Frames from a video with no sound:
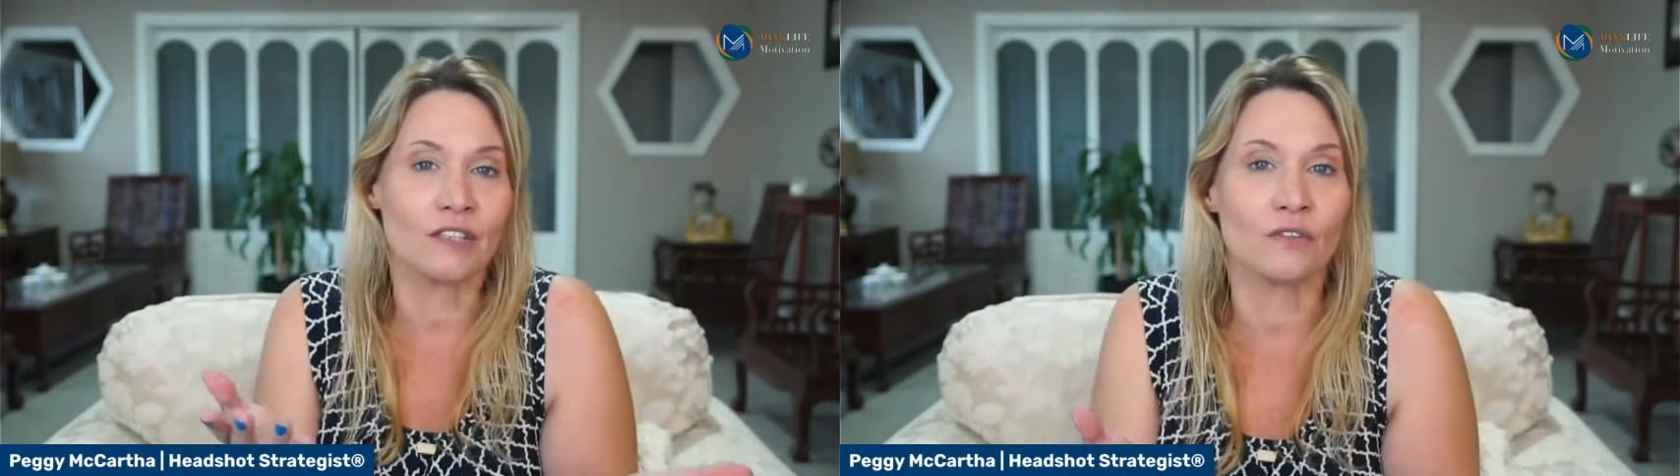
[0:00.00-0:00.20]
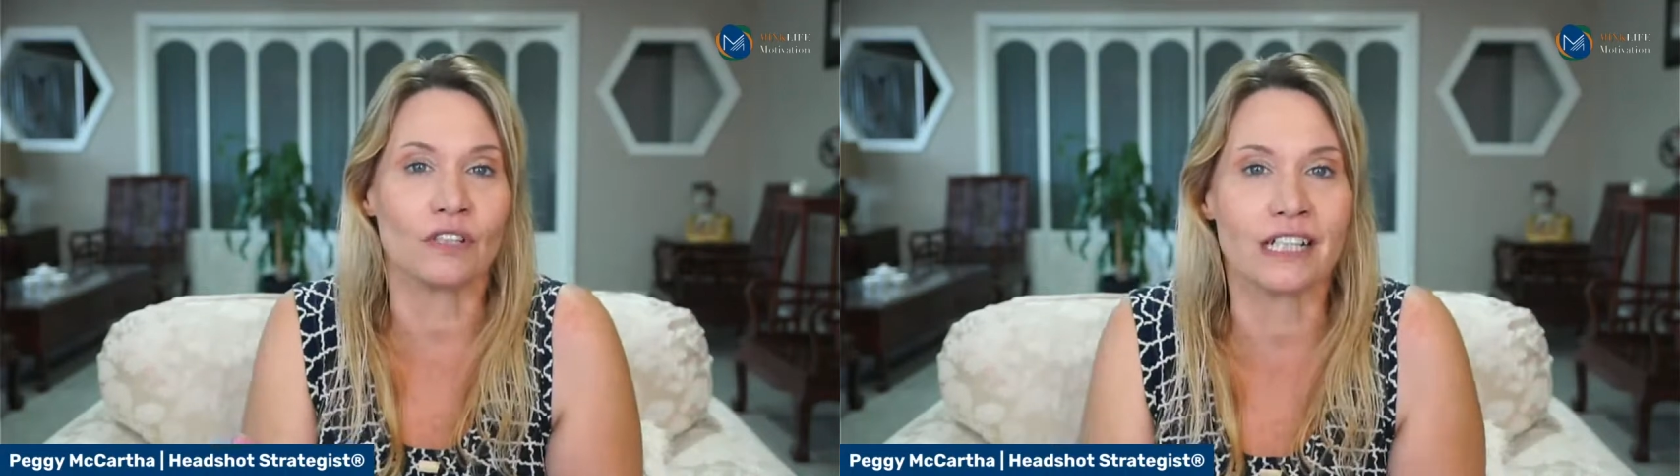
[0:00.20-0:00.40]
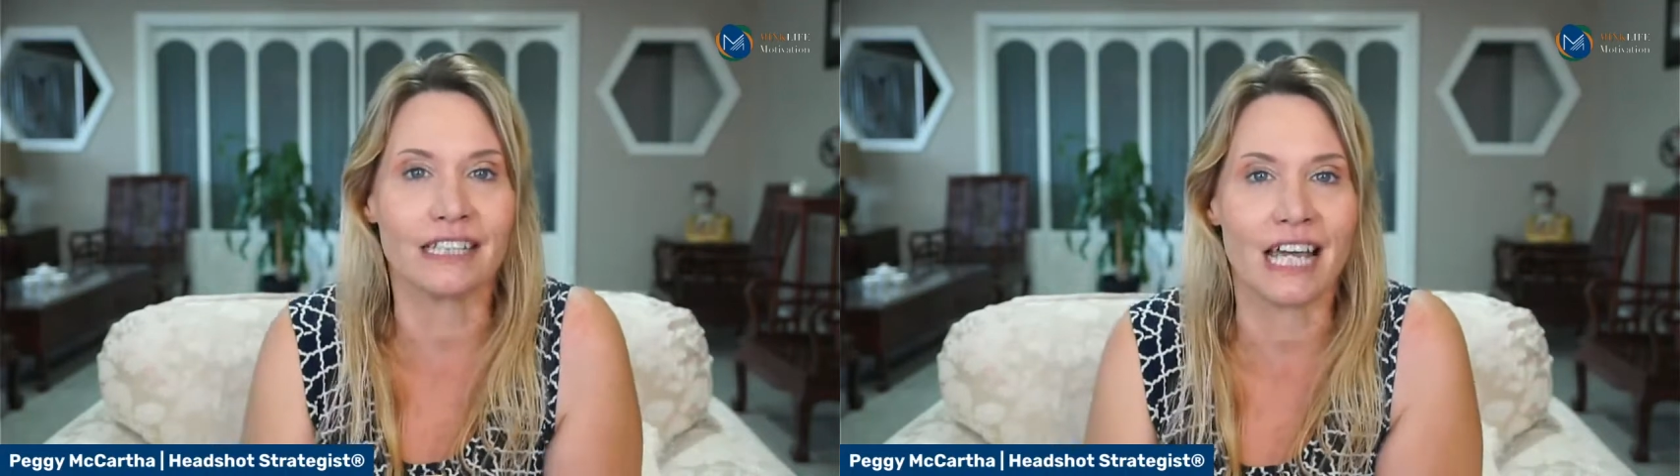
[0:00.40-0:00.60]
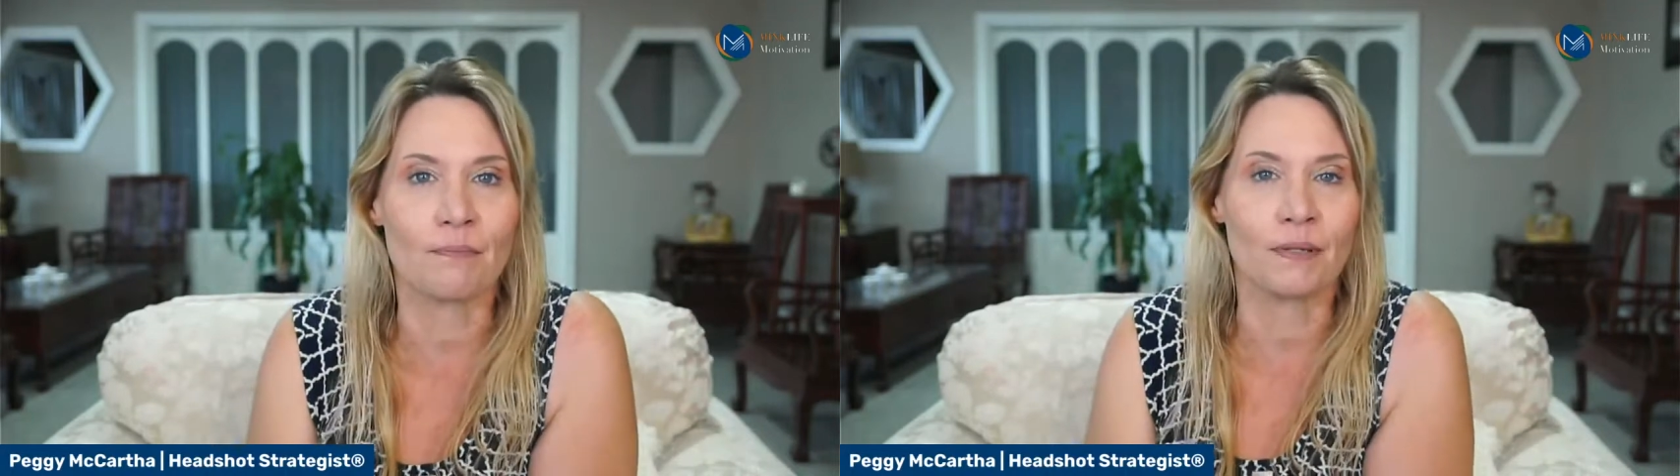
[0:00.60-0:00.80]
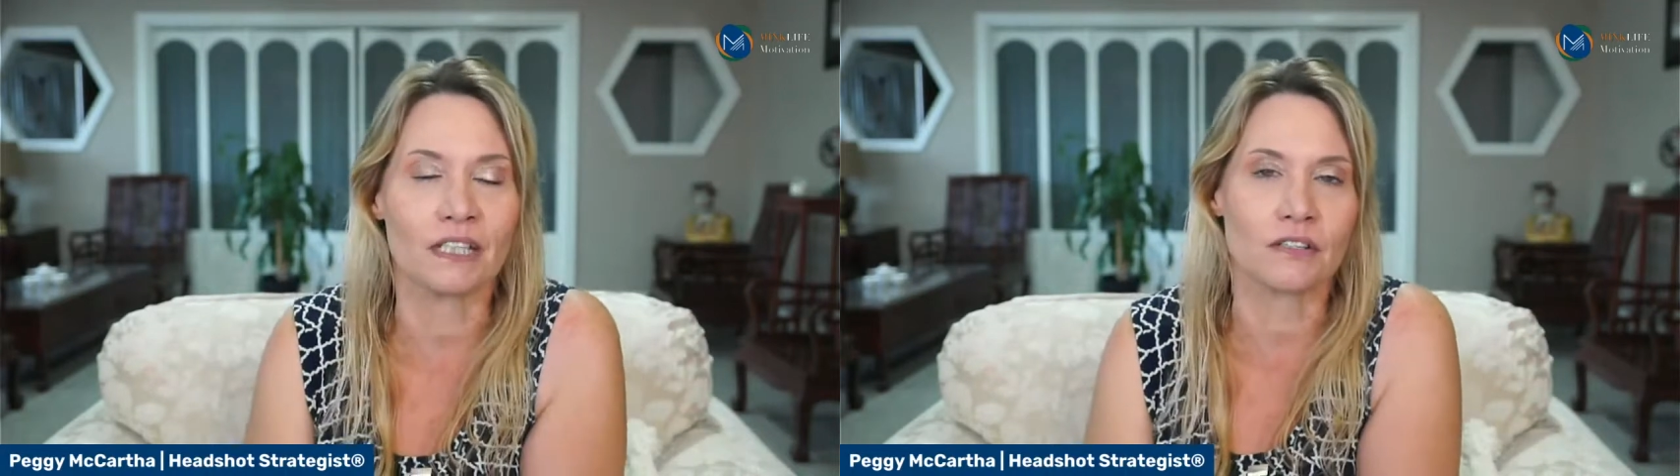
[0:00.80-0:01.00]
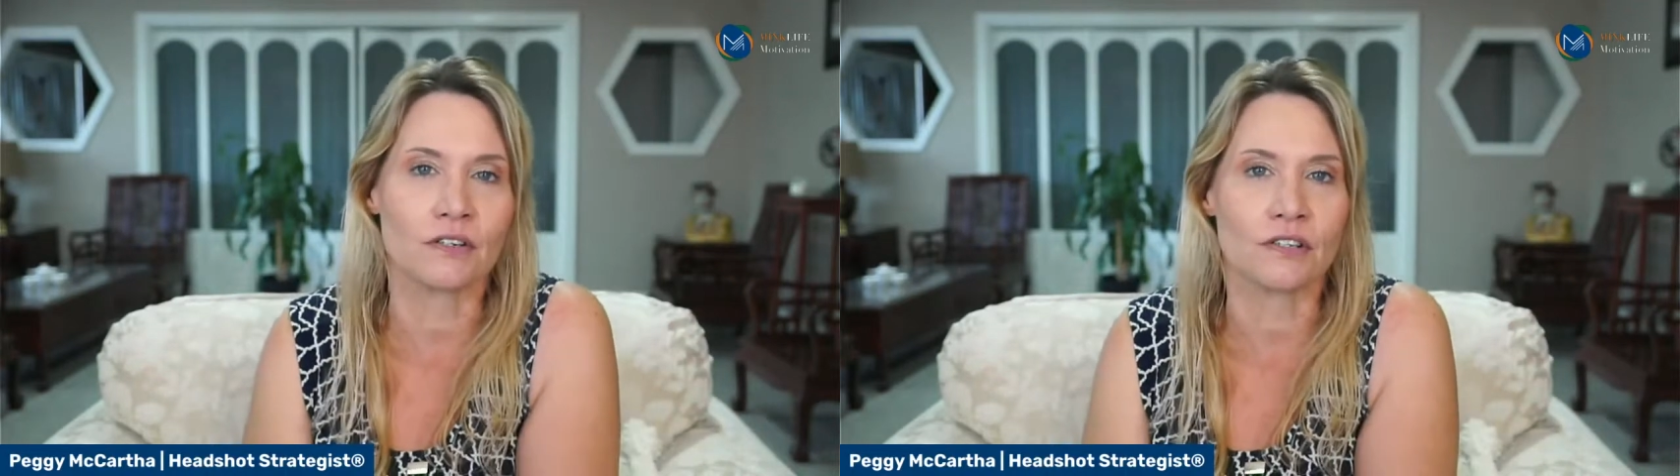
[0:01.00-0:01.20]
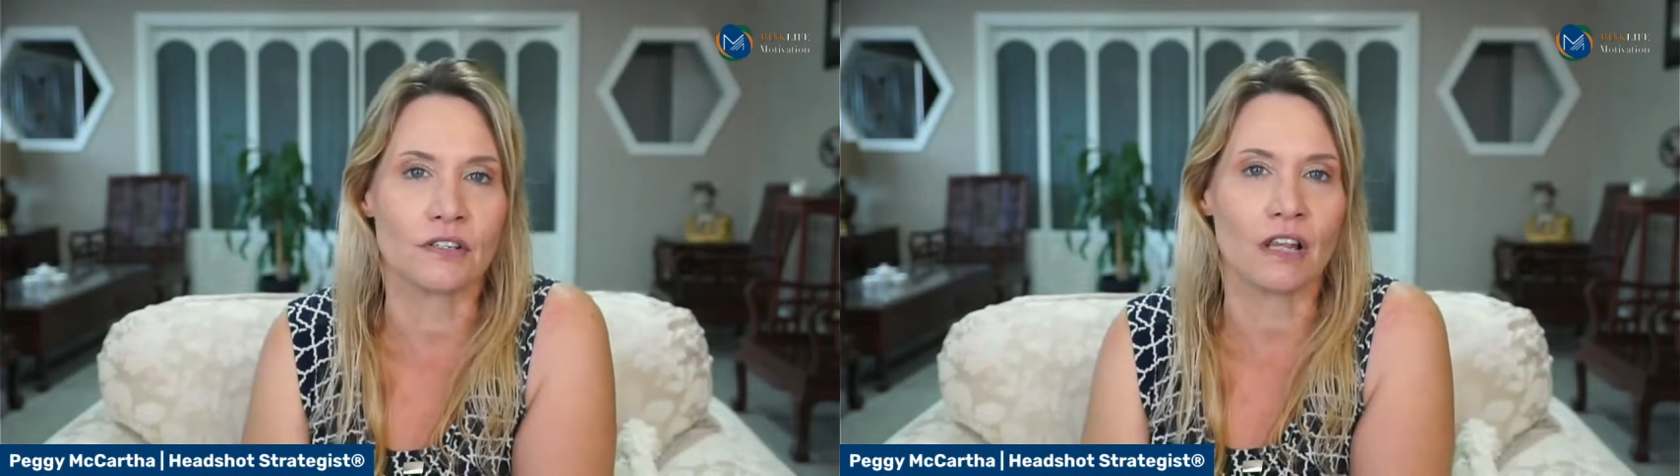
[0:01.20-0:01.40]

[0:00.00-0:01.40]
and you look at that picture and